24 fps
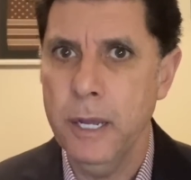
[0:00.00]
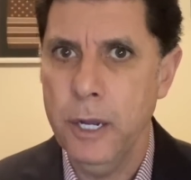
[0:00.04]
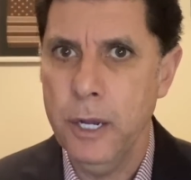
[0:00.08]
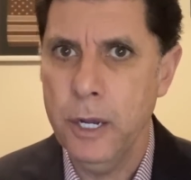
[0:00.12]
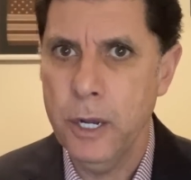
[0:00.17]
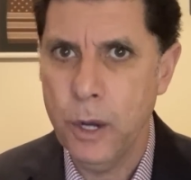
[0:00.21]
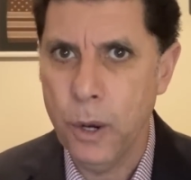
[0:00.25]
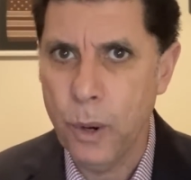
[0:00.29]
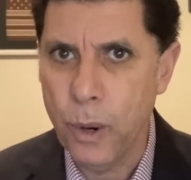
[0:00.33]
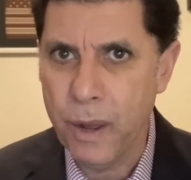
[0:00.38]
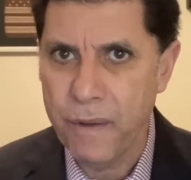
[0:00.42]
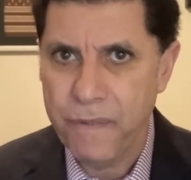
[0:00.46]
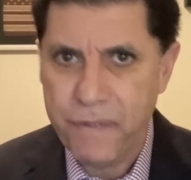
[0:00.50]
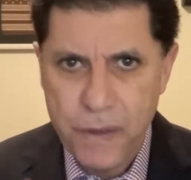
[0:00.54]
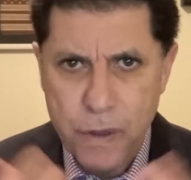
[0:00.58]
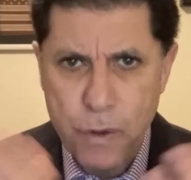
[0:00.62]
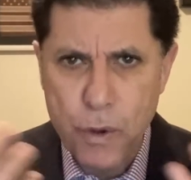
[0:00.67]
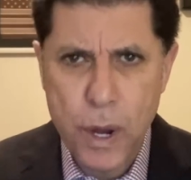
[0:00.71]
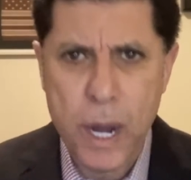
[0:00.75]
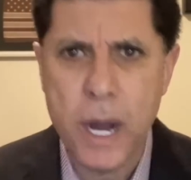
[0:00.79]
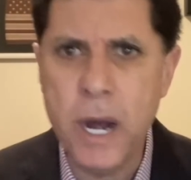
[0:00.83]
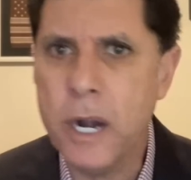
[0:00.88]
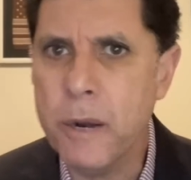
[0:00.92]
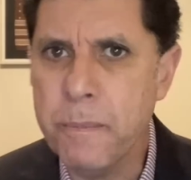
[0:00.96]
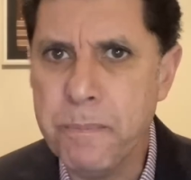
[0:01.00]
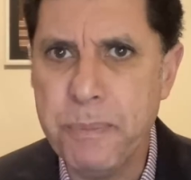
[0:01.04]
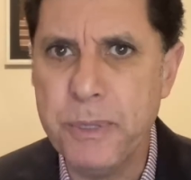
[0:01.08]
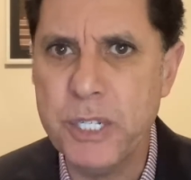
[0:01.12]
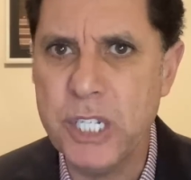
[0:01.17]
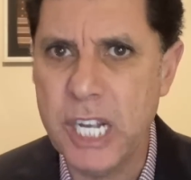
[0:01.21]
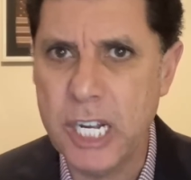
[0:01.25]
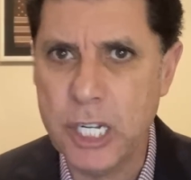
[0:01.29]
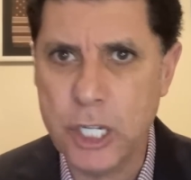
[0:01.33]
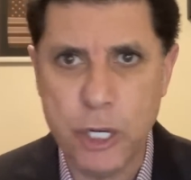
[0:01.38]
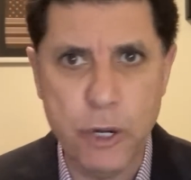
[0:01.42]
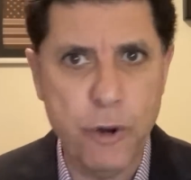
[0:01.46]
You know, if you are in
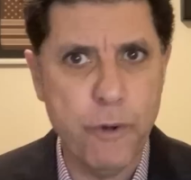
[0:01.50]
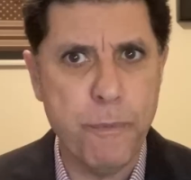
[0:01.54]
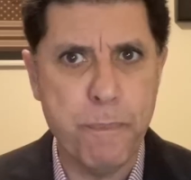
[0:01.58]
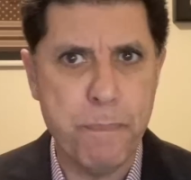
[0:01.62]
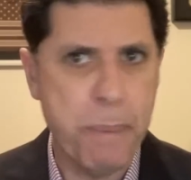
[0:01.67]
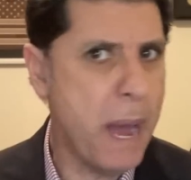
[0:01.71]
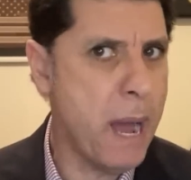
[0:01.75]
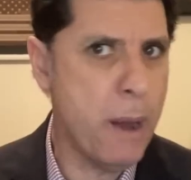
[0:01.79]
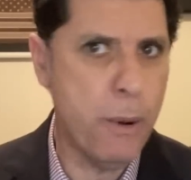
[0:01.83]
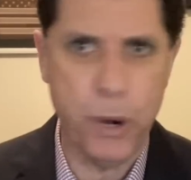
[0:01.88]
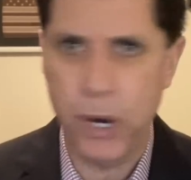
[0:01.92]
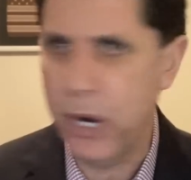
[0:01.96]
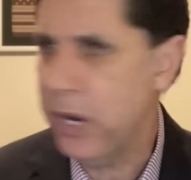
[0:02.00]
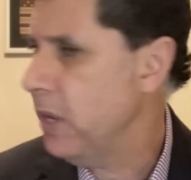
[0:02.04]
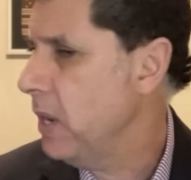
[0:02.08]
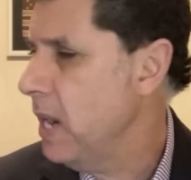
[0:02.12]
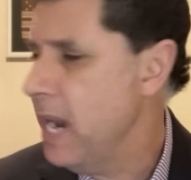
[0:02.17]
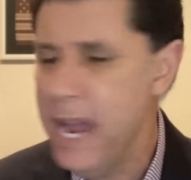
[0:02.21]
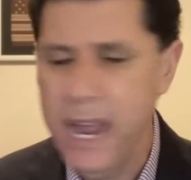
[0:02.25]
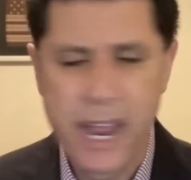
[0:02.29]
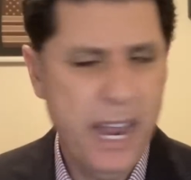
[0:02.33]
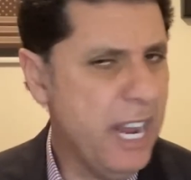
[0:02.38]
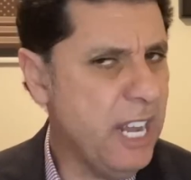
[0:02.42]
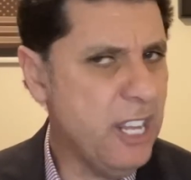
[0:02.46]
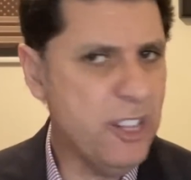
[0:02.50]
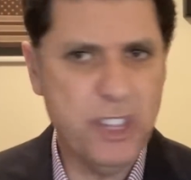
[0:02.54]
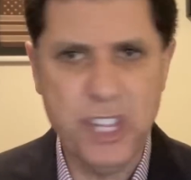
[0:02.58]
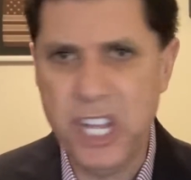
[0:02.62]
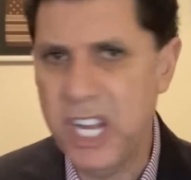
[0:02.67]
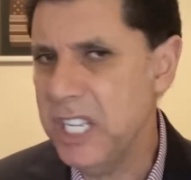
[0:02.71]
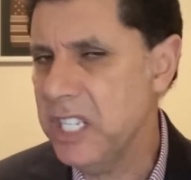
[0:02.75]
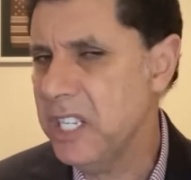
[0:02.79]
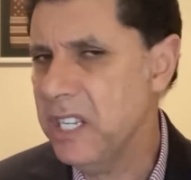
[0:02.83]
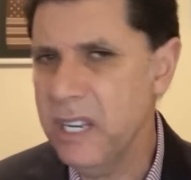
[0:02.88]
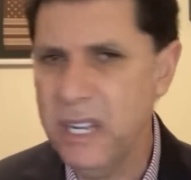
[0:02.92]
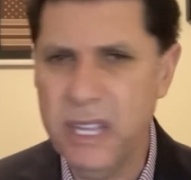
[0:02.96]
possession of power, it
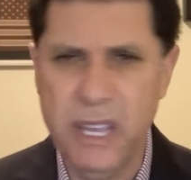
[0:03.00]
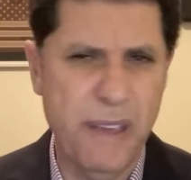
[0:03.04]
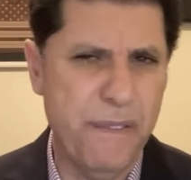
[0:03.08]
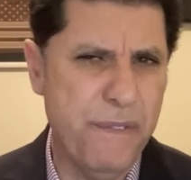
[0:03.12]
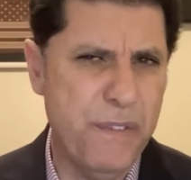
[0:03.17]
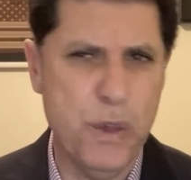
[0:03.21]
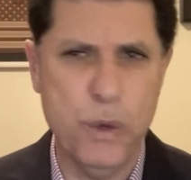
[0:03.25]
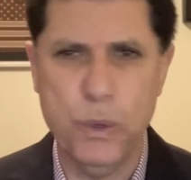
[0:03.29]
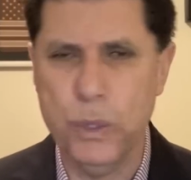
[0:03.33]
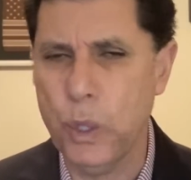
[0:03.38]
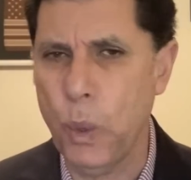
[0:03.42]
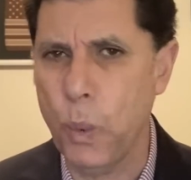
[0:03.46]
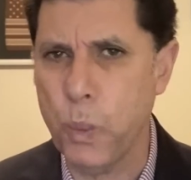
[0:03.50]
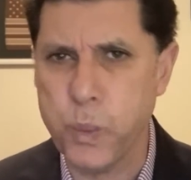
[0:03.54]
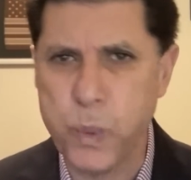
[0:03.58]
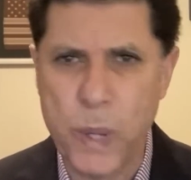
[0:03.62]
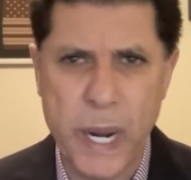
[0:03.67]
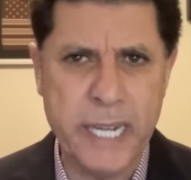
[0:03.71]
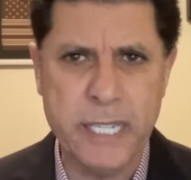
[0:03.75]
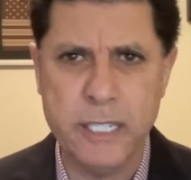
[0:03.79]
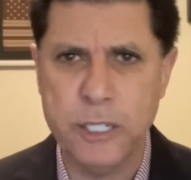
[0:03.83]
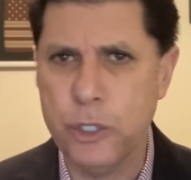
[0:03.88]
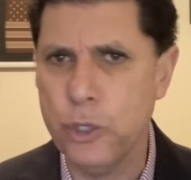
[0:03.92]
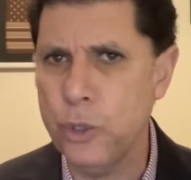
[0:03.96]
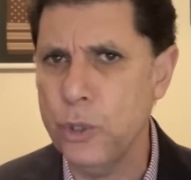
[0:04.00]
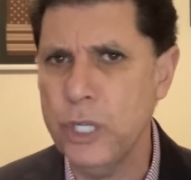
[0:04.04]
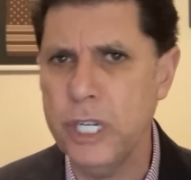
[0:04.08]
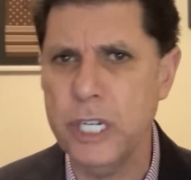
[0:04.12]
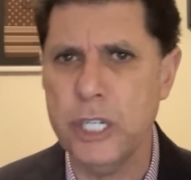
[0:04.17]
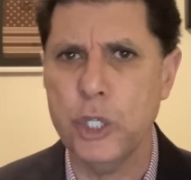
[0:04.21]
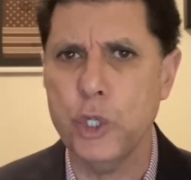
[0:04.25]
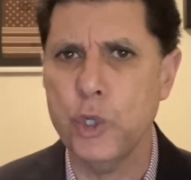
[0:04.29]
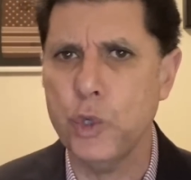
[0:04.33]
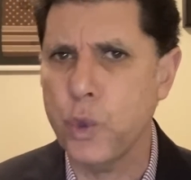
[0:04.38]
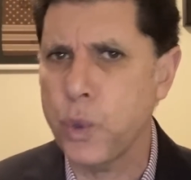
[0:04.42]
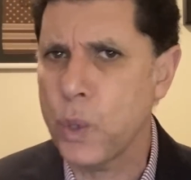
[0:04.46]
doesn't give you the right to
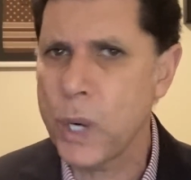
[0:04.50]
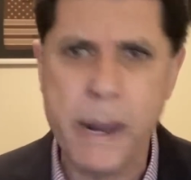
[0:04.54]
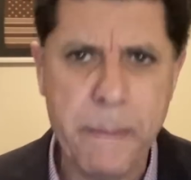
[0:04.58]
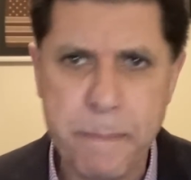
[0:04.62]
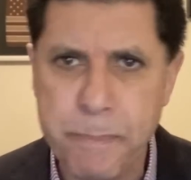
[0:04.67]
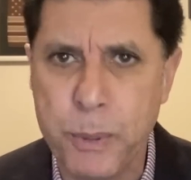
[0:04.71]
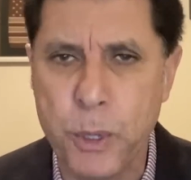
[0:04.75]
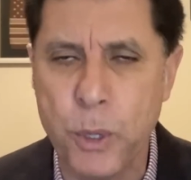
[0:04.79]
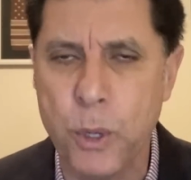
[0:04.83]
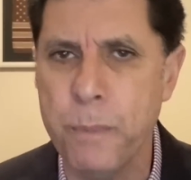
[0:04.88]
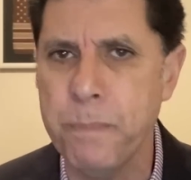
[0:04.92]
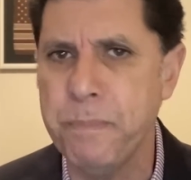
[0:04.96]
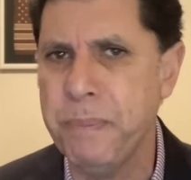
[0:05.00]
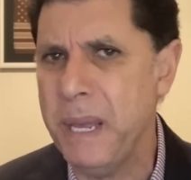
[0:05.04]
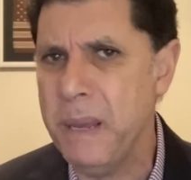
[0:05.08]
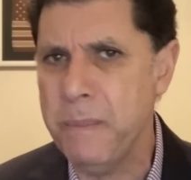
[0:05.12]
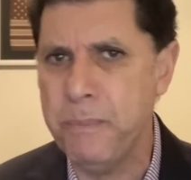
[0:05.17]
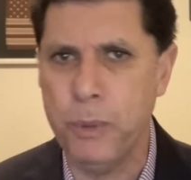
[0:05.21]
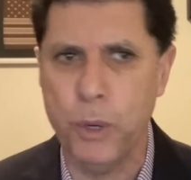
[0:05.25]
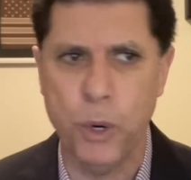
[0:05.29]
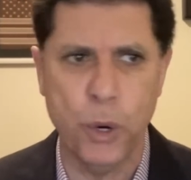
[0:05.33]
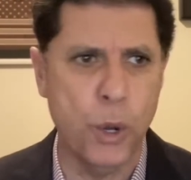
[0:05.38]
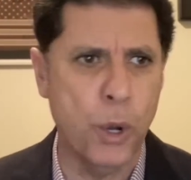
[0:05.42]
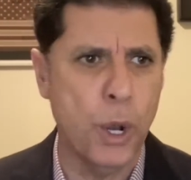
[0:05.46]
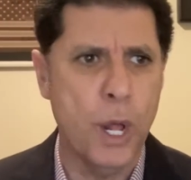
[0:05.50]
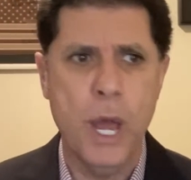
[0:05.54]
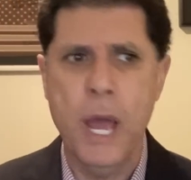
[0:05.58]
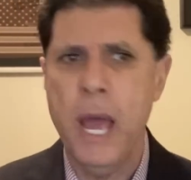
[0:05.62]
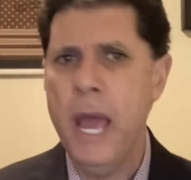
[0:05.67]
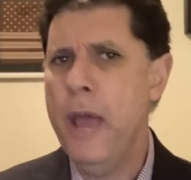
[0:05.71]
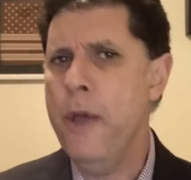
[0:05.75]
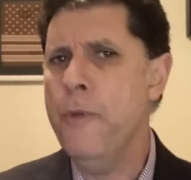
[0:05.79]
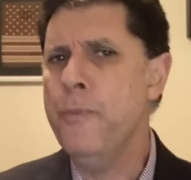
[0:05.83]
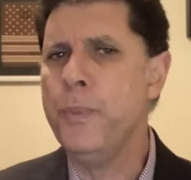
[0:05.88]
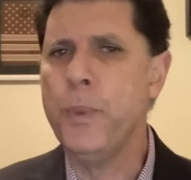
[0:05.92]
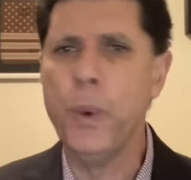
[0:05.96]
just trample on people
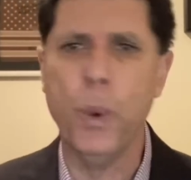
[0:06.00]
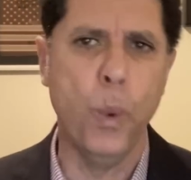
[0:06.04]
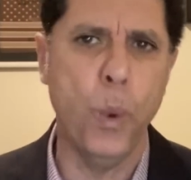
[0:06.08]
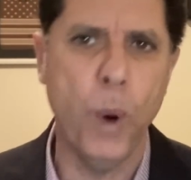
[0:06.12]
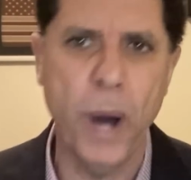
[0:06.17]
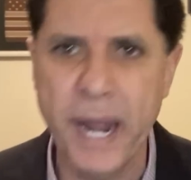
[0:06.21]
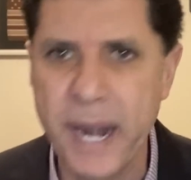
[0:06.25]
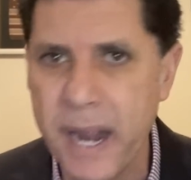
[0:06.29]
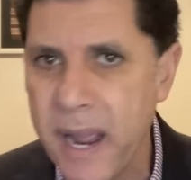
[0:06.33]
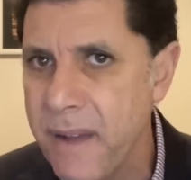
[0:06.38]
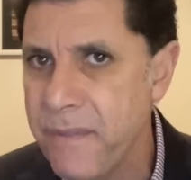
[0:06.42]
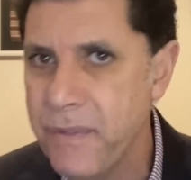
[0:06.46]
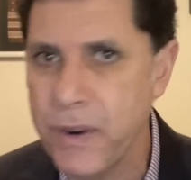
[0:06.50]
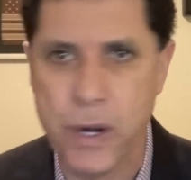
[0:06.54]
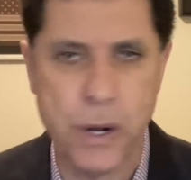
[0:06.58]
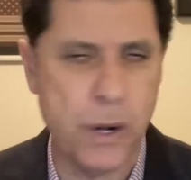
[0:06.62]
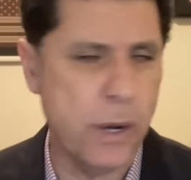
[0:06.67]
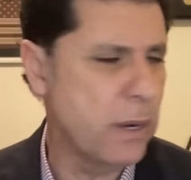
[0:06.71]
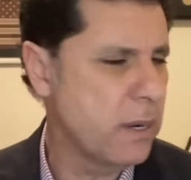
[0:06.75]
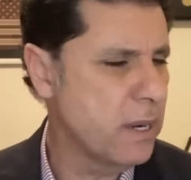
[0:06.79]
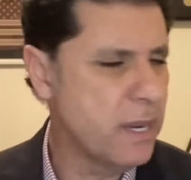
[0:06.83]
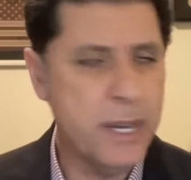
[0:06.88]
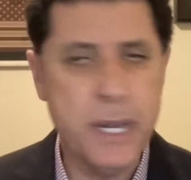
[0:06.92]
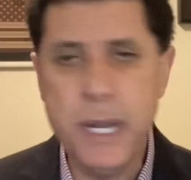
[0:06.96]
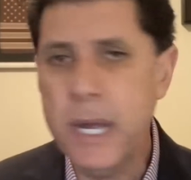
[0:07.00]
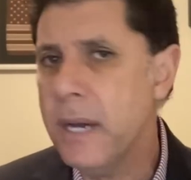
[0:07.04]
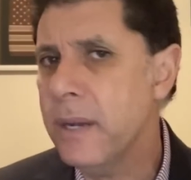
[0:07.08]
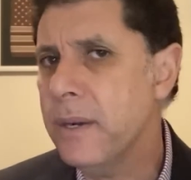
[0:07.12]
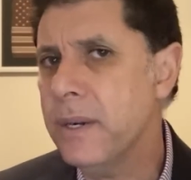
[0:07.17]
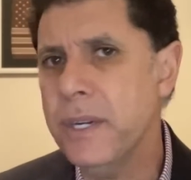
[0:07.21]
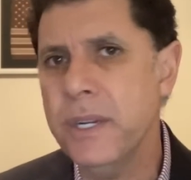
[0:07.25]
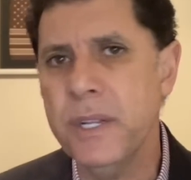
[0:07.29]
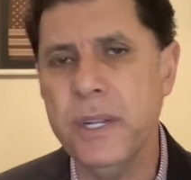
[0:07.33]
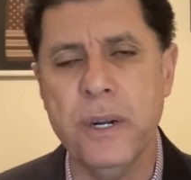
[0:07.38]
and do whatever. No.